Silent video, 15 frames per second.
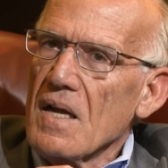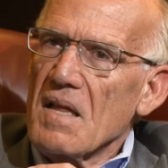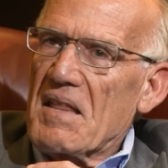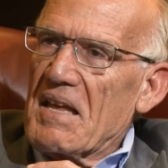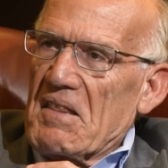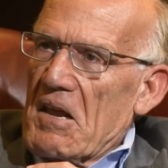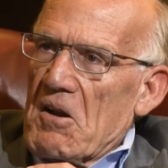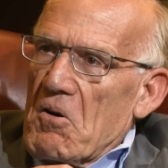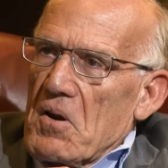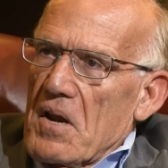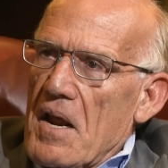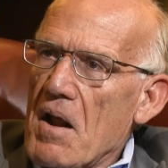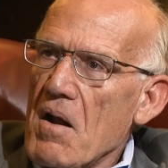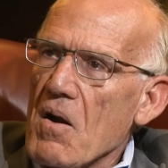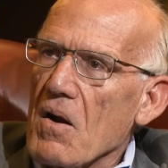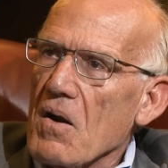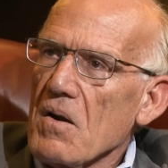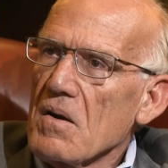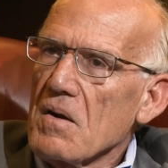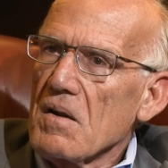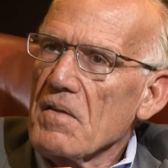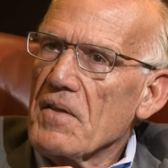They, they don't care
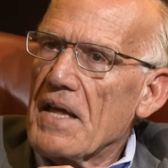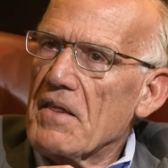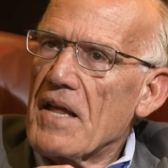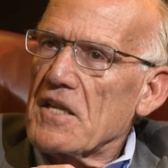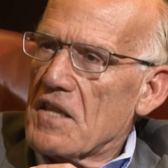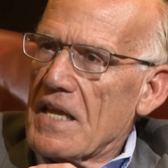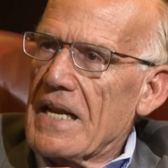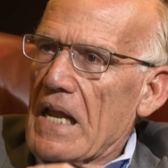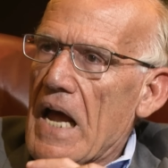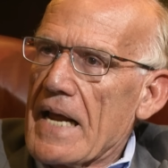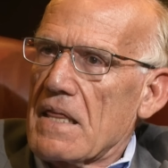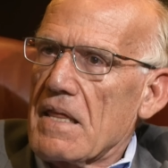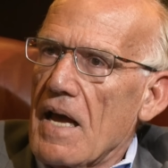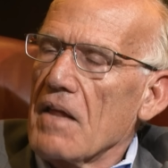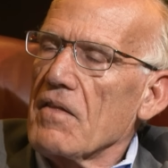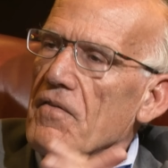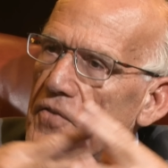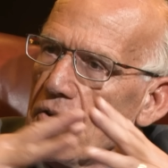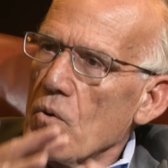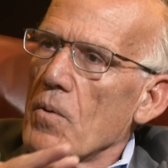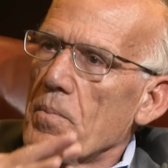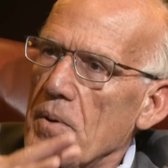that, that they like that. The
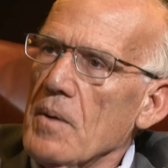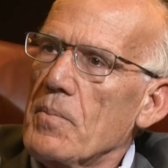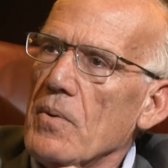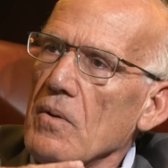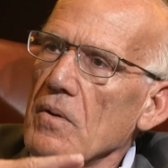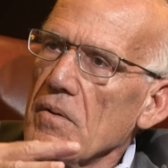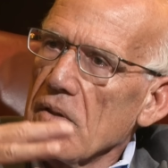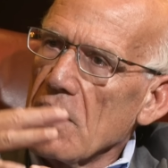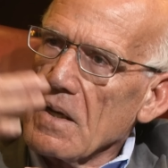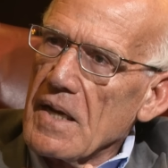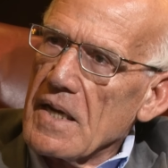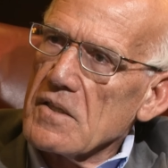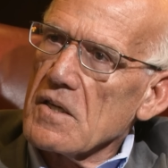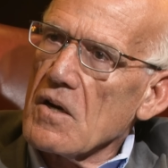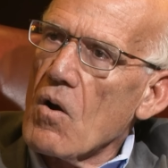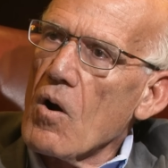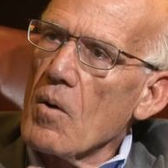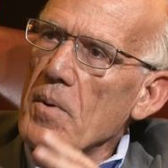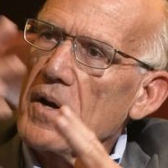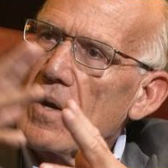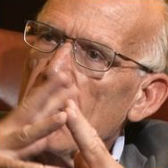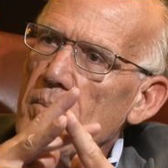fewer people, the less
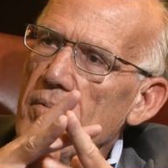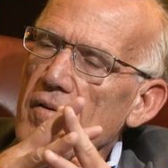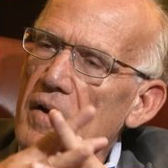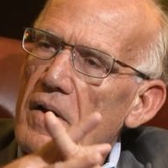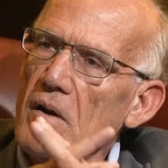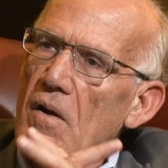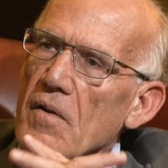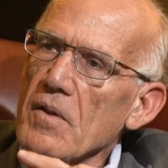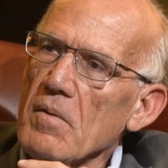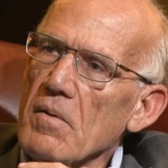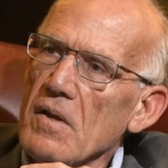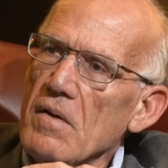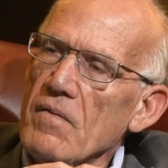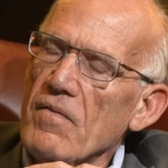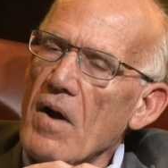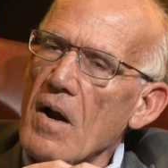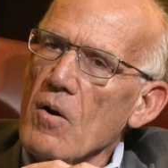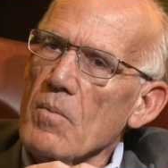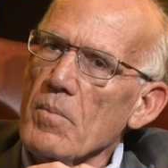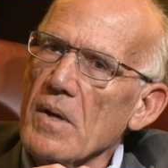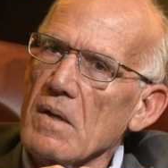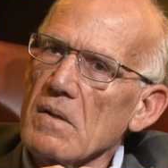carbon imprint on the
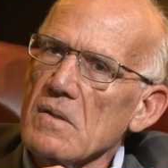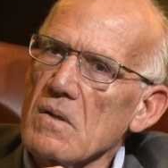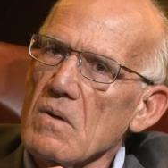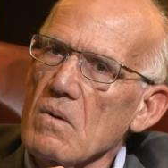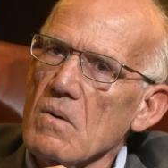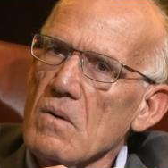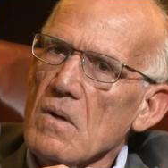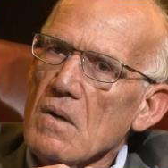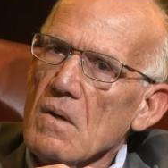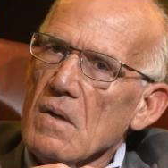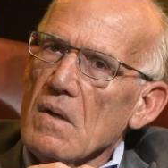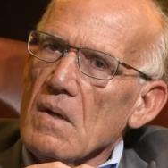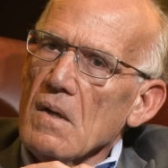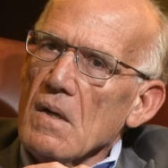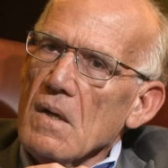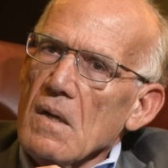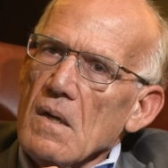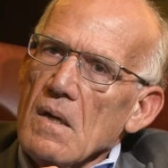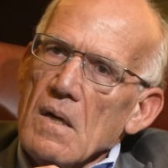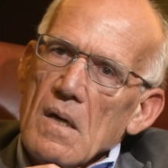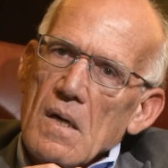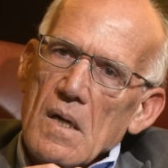environment. So
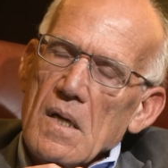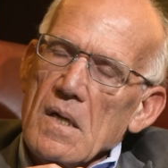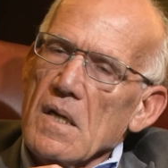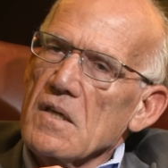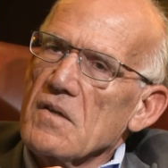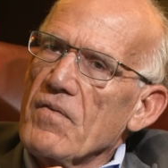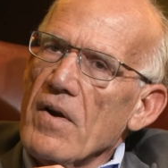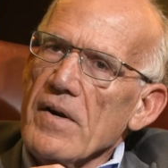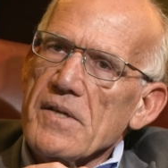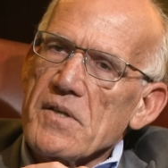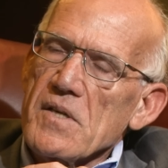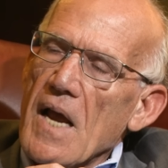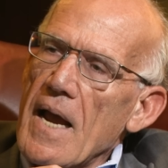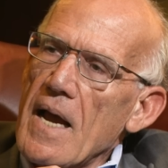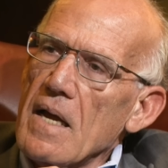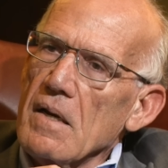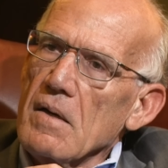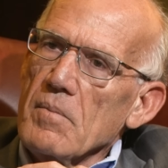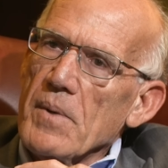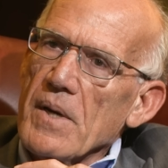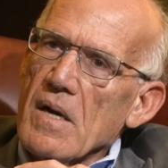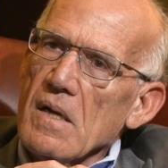it's very
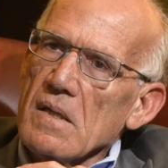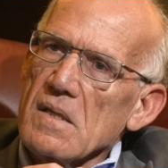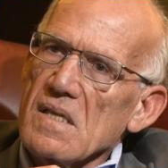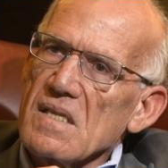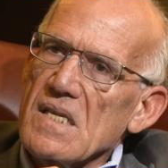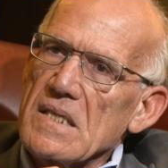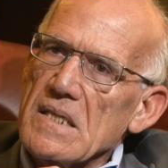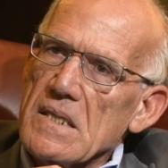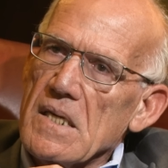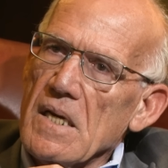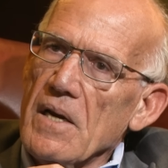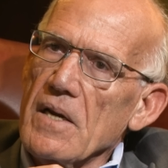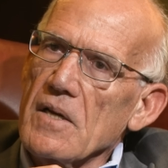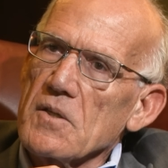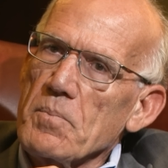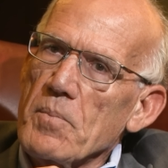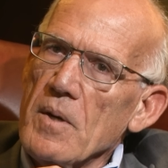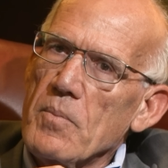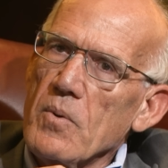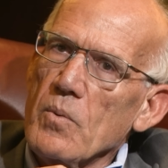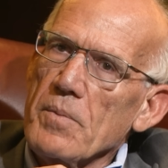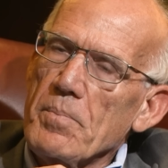sad because it's insidious.
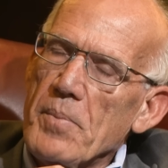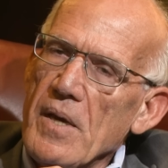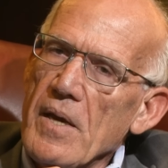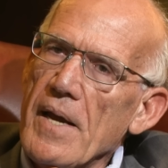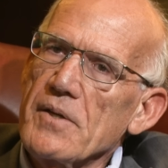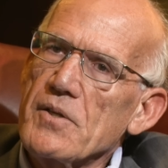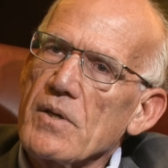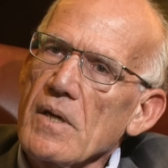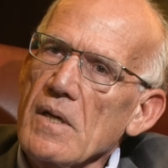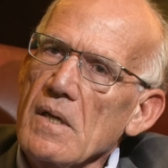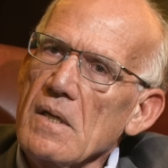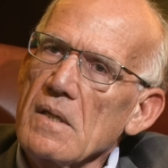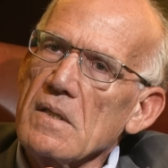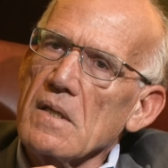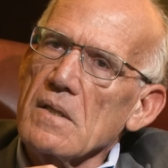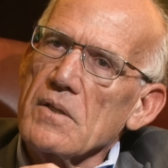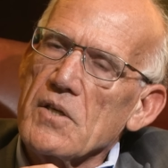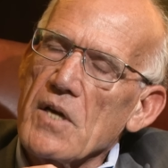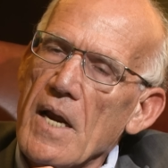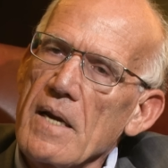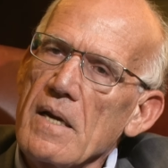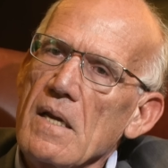People with PhDs and
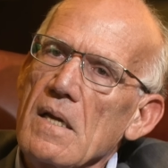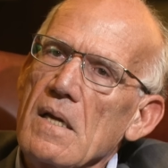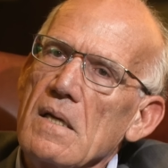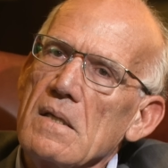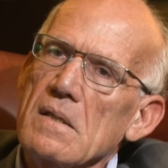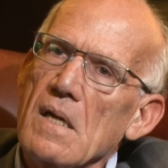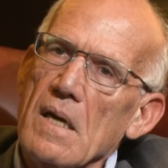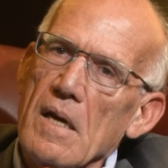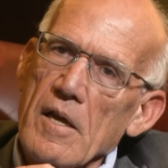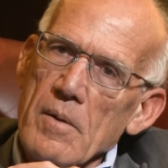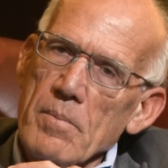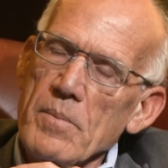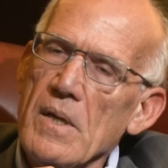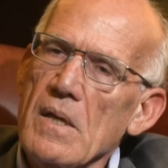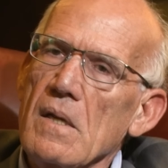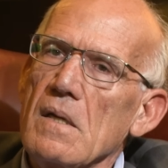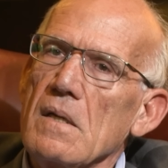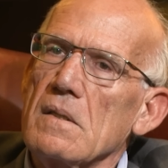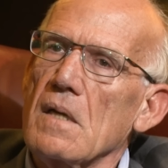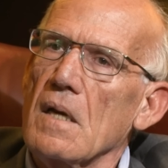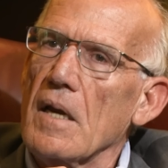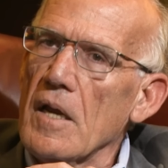JDs and
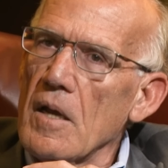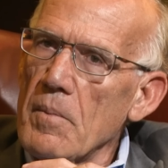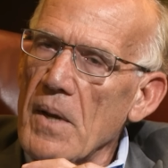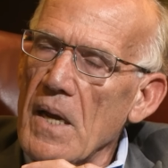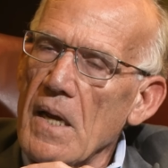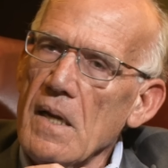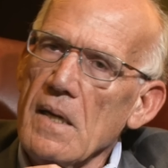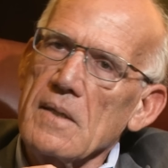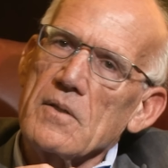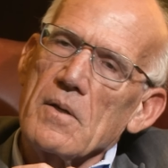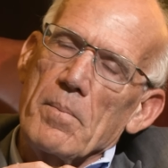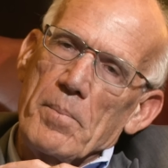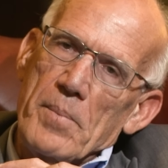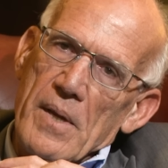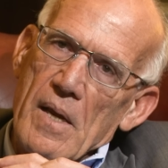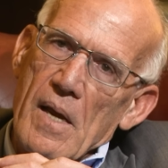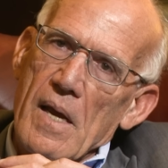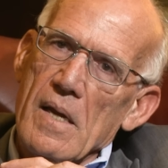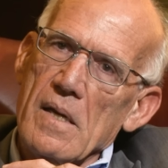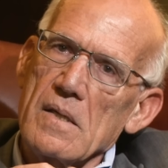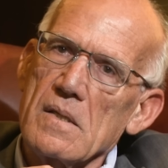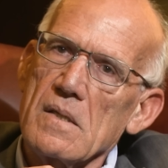MDs and MAs and
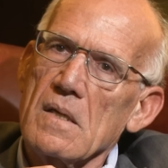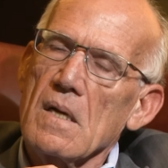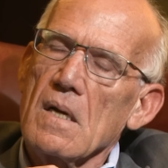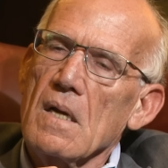BAs